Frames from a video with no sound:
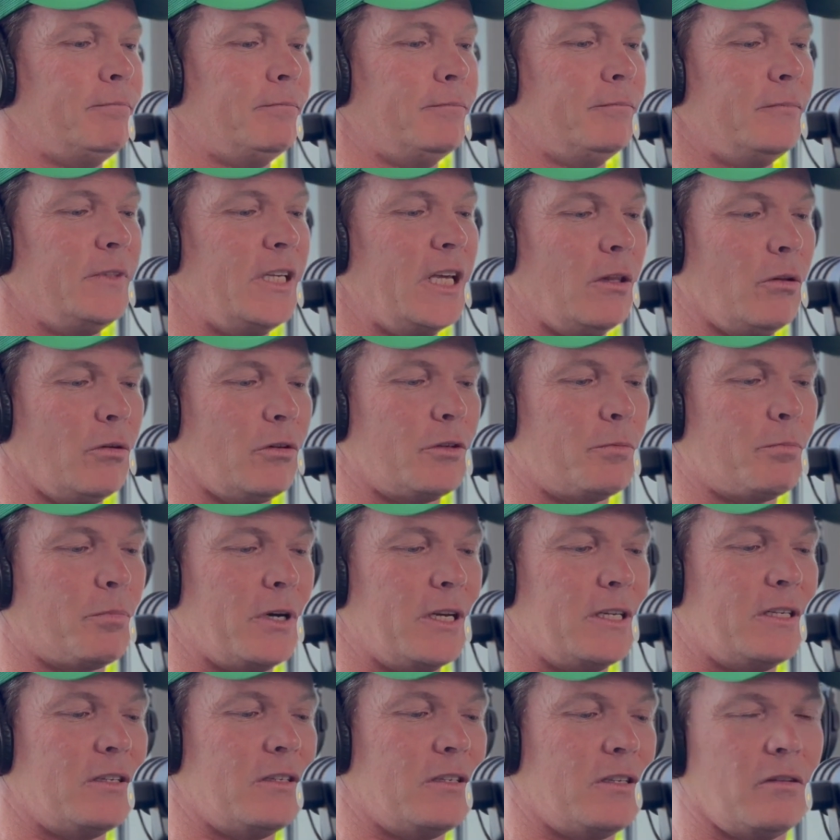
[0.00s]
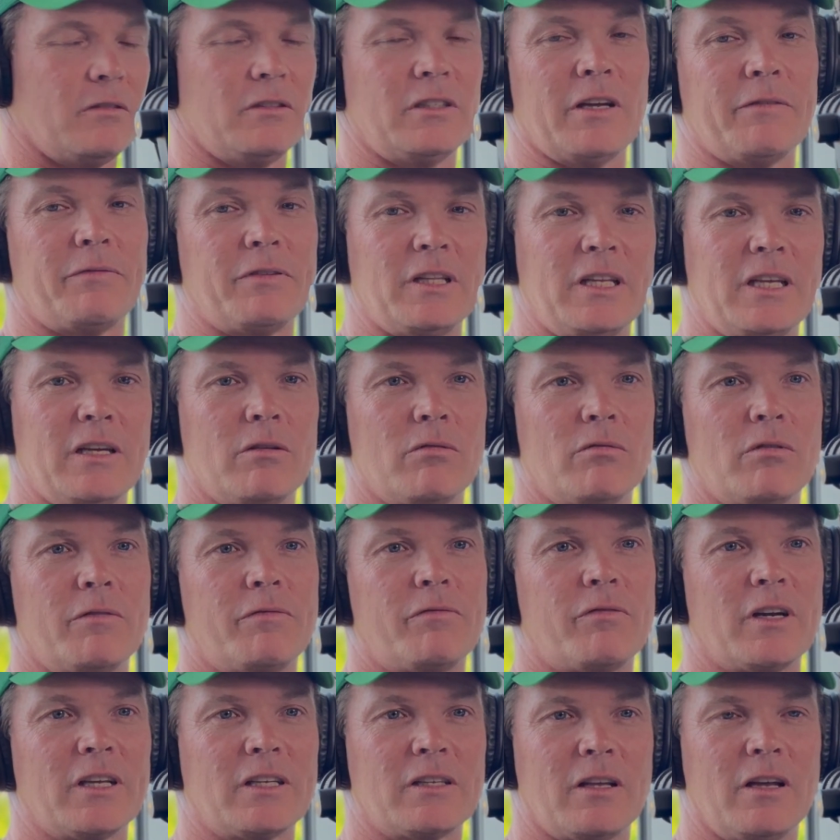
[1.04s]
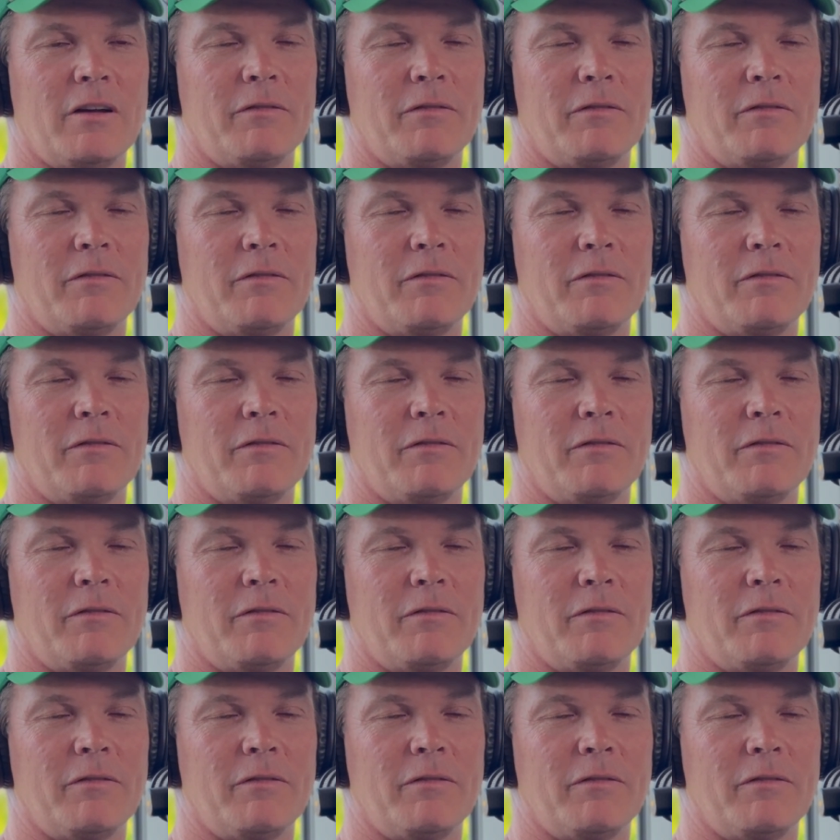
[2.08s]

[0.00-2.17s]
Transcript: Yellow Express is definitely a reflection